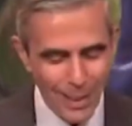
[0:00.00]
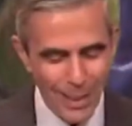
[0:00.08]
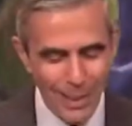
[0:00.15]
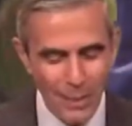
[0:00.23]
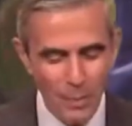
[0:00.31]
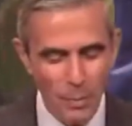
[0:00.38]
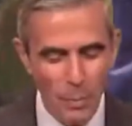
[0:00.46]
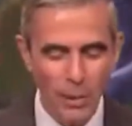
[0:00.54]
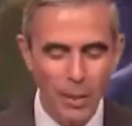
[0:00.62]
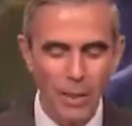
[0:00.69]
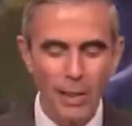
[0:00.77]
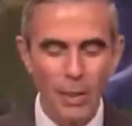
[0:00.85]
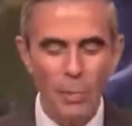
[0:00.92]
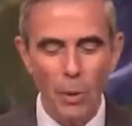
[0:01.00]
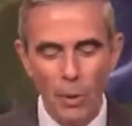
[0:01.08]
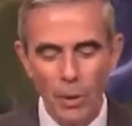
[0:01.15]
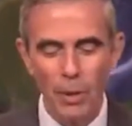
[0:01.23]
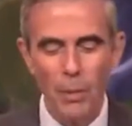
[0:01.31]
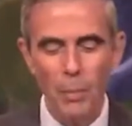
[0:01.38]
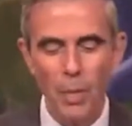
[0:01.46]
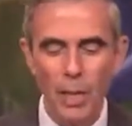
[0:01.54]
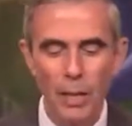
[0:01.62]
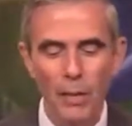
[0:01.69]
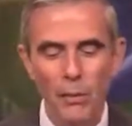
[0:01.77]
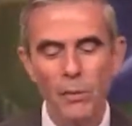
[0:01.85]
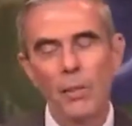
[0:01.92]
is particularly poignant
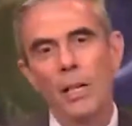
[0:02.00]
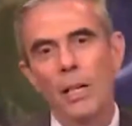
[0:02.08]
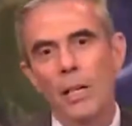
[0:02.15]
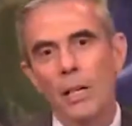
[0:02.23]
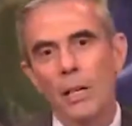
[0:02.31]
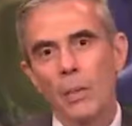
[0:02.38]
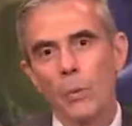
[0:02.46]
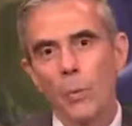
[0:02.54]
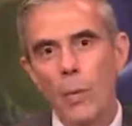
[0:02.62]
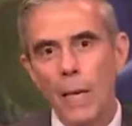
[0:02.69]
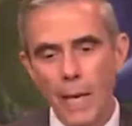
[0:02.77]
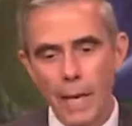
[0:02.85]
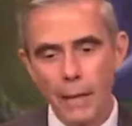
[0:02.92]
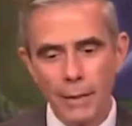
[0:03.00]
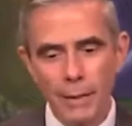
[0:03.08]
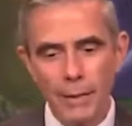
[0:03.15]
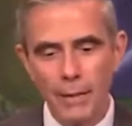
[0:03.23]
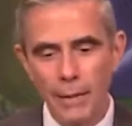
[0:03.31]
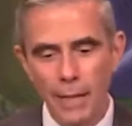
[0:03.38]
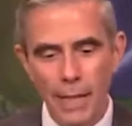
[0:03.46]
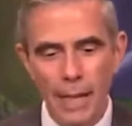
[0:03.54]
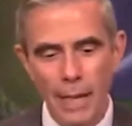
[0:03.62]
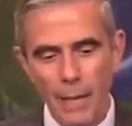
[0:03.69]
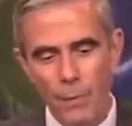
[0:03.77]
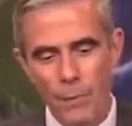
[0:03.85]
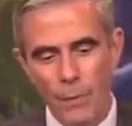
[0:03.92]
because we get to see